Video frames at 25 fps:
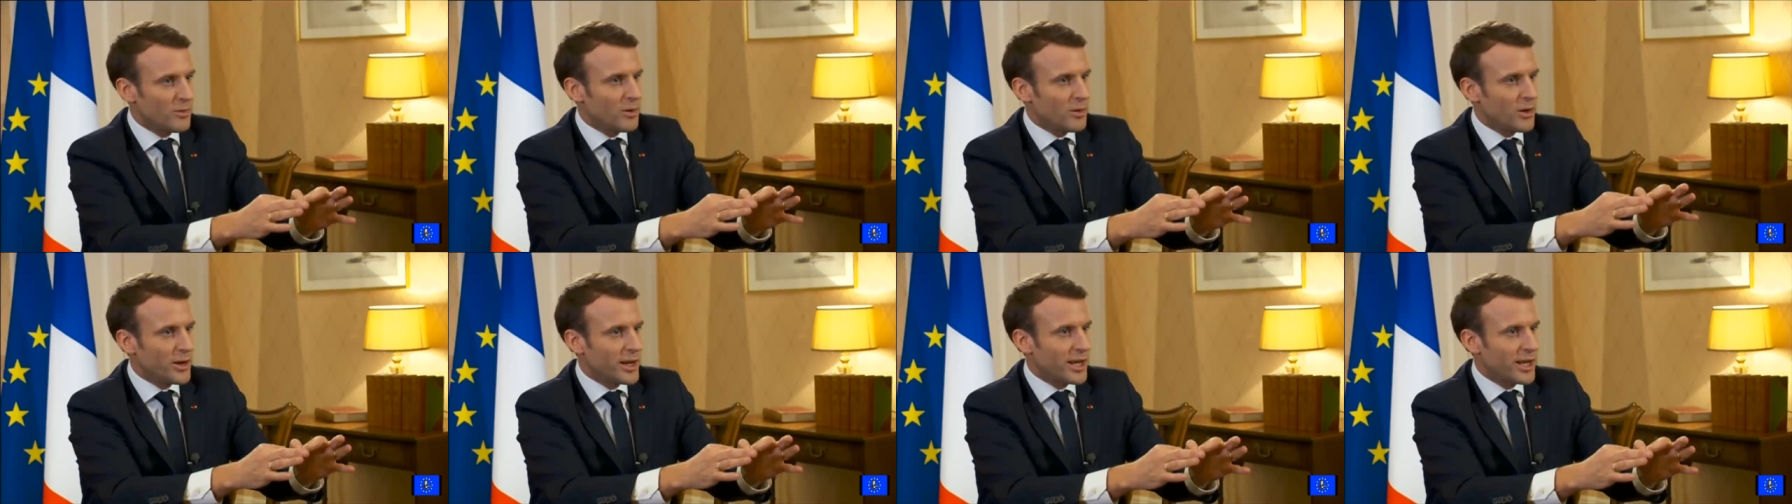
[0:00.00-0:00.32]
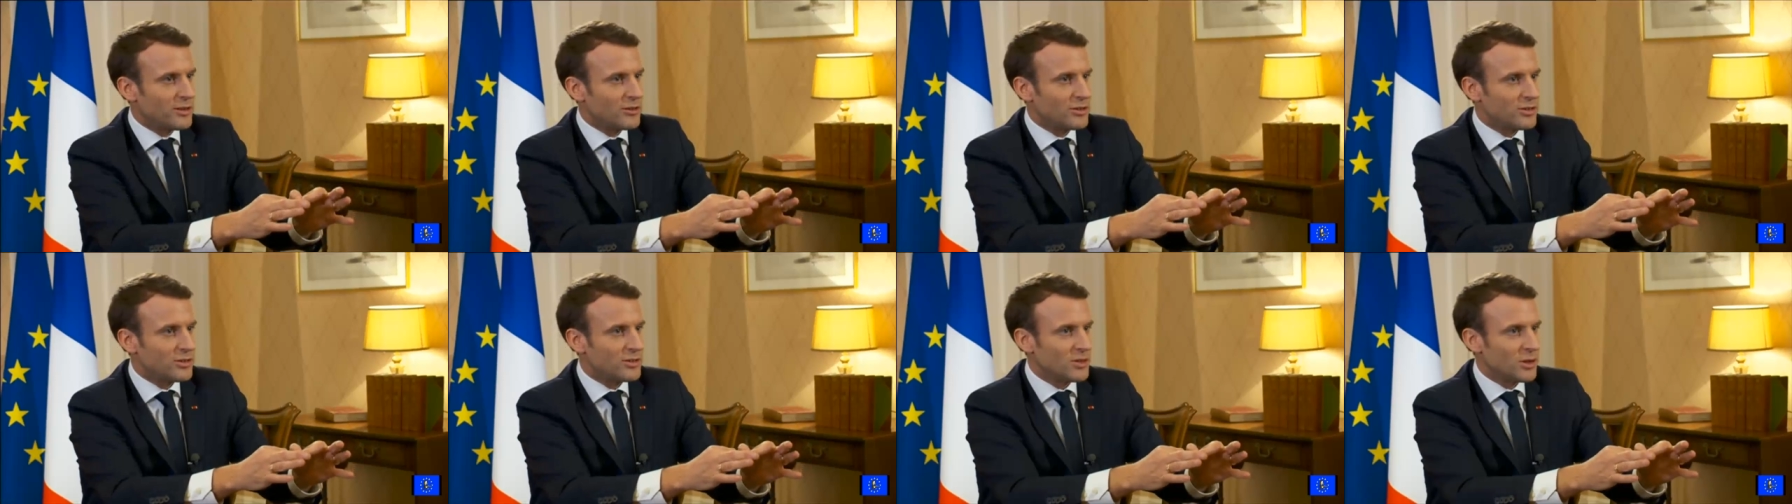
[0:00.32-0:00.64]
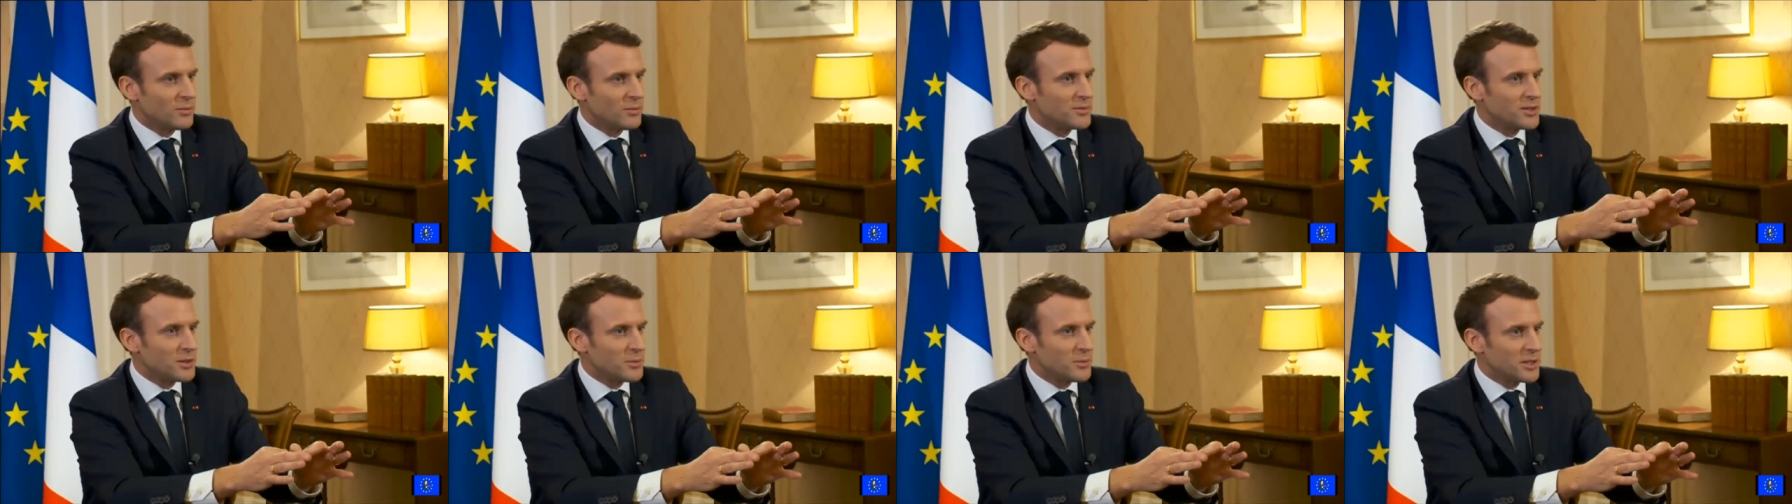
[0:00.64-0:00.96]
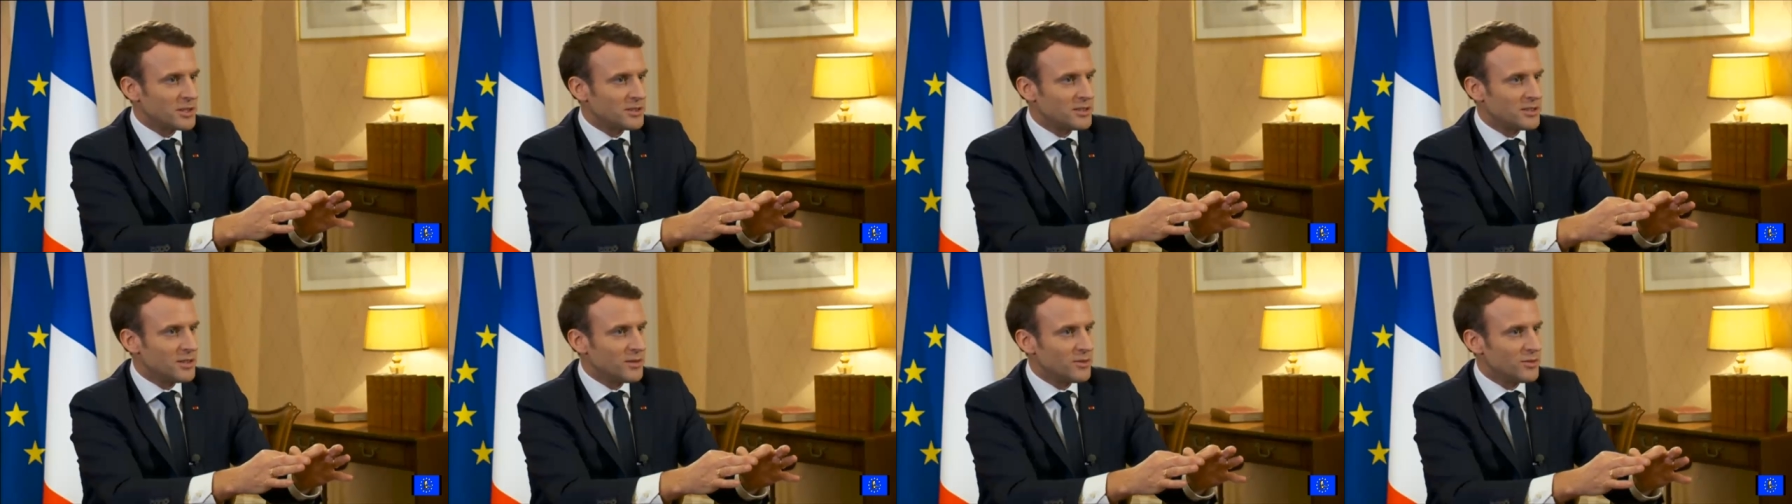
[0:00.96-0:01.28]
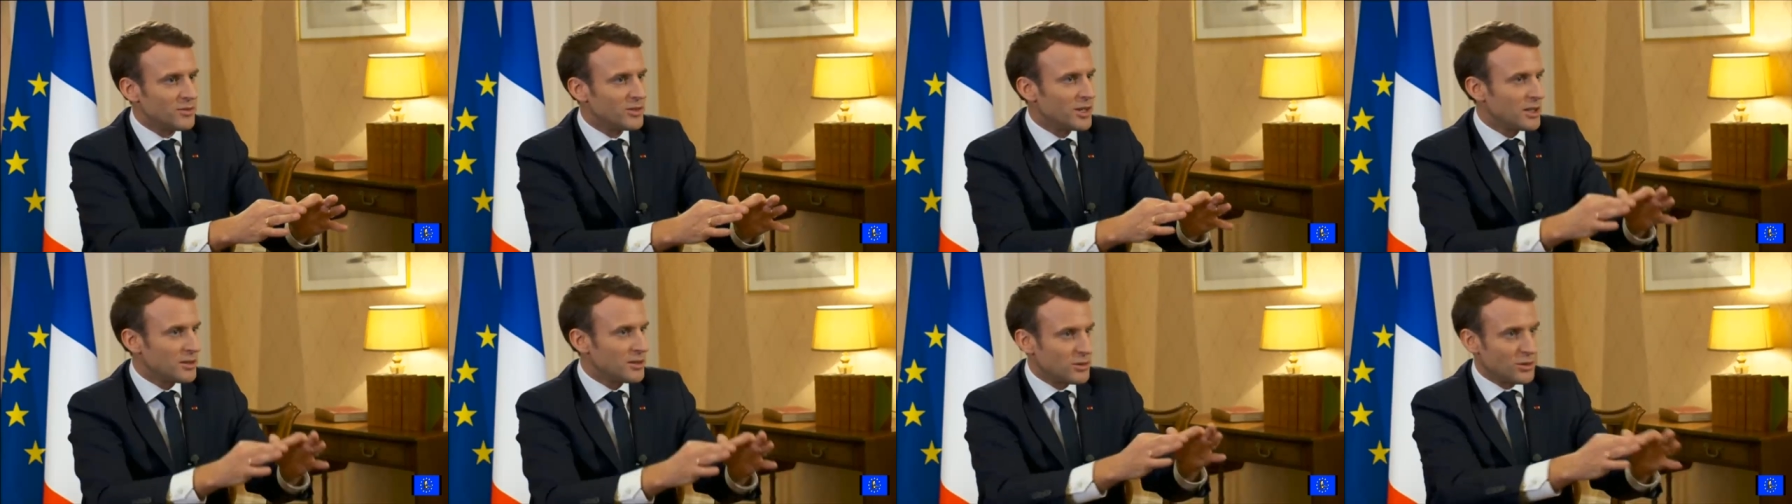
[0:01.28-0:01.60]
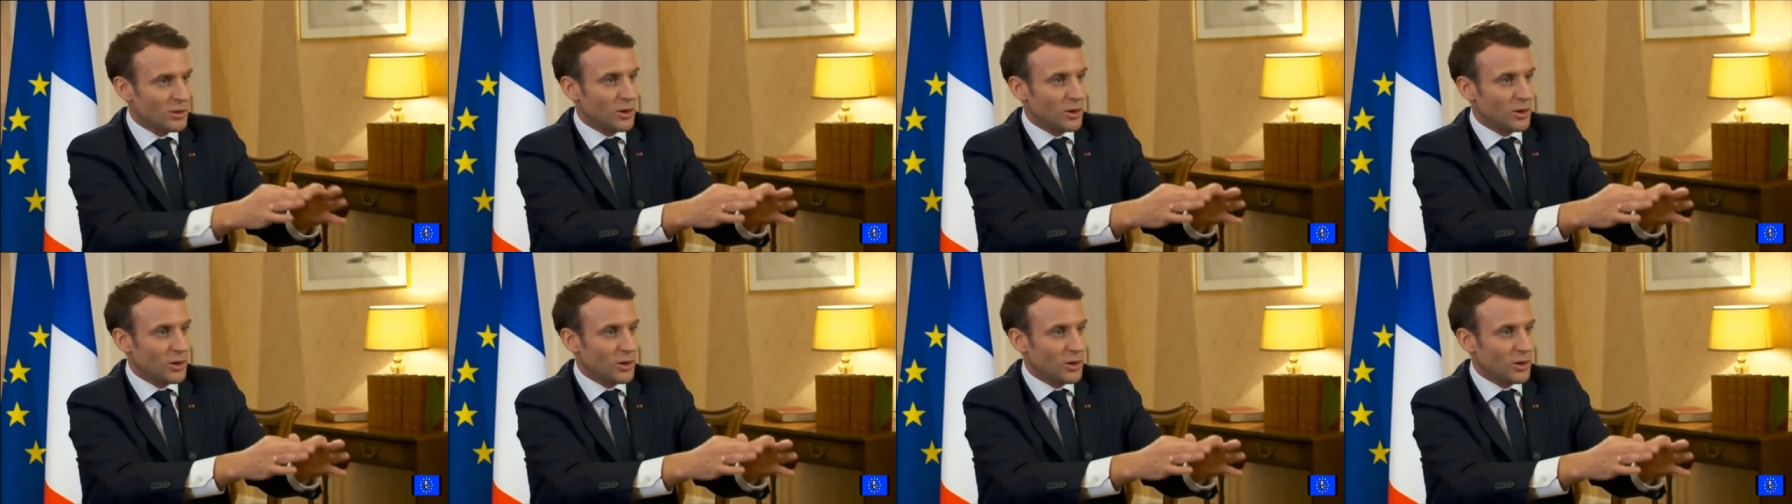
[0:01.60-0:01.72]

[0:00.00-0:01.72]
against some directives that